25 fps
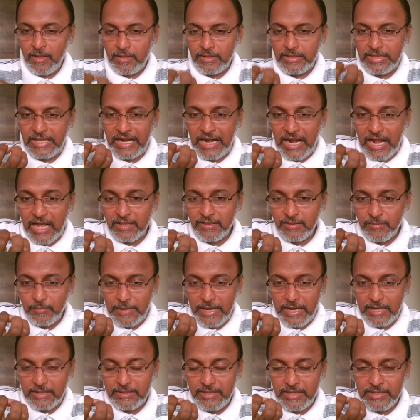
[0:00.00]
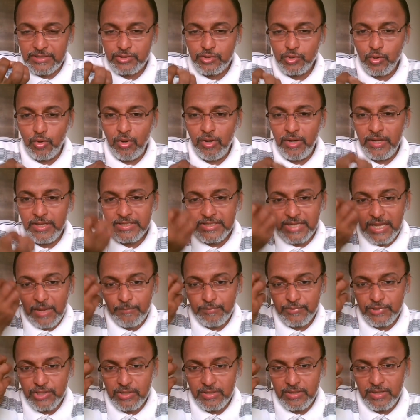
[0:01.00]
Their Atma, their soul is
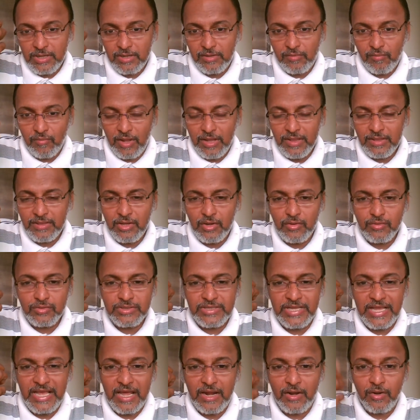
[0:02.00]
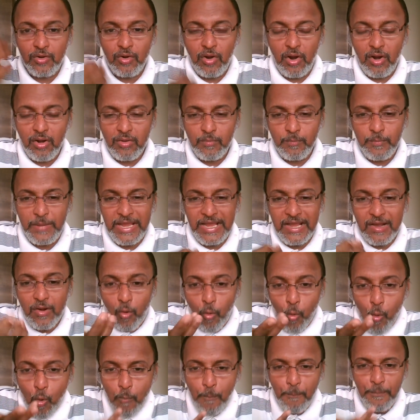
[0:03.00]
captured in the twelfth house, they are not being
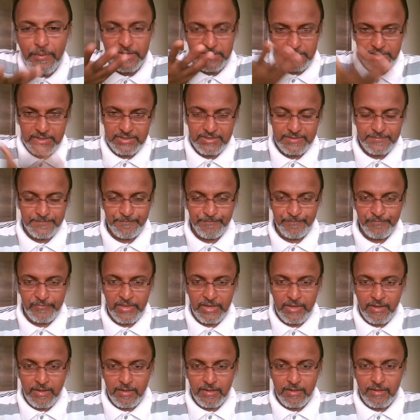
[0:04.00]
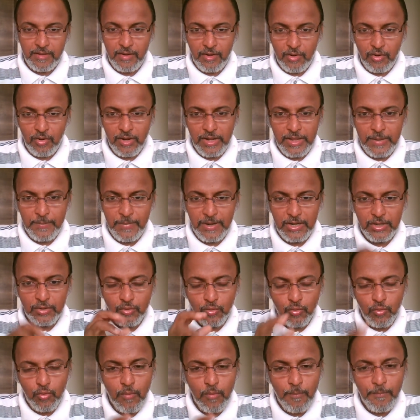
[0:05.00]
open. They are not able
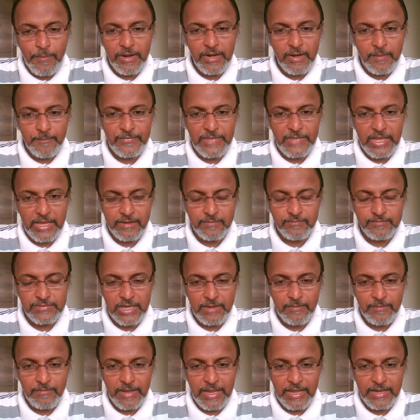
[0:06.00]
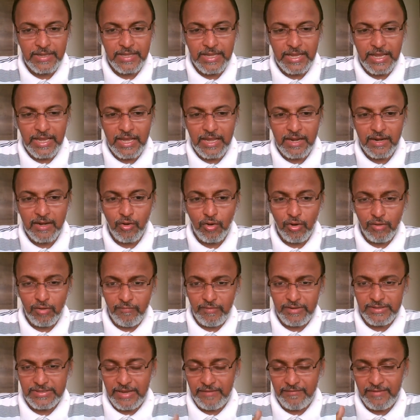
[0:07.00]
to open up themselves, and they are
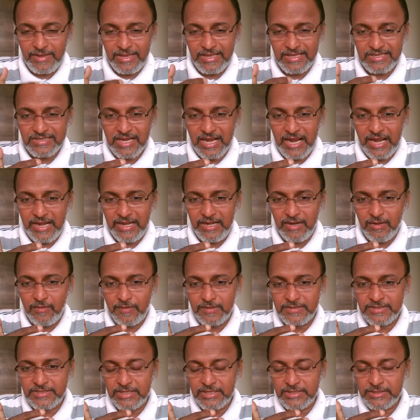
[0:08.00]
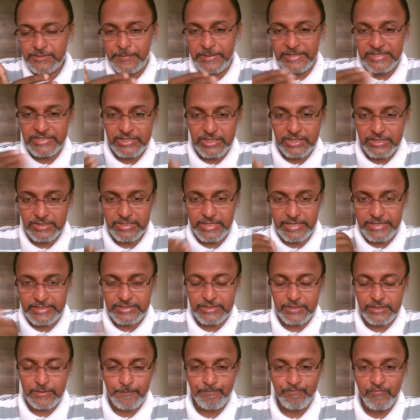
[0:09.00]
always having a kind of a suspicious
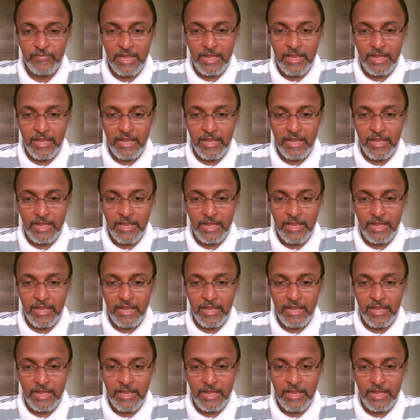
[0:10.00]
nature.